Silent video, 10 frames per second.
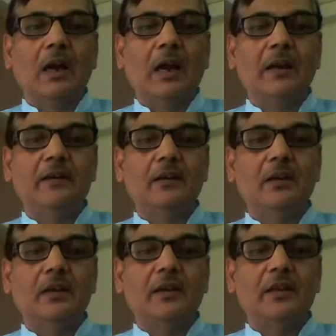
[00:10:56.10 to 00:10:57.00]
and
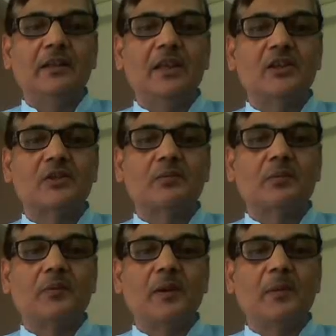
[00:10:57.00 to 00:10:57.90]
in this
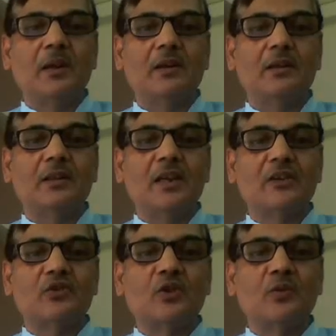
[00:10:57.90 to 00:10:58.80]
female the
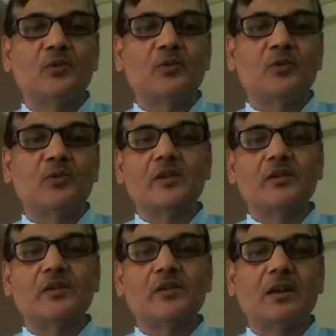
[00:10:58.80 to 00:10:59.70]
X chromosome was there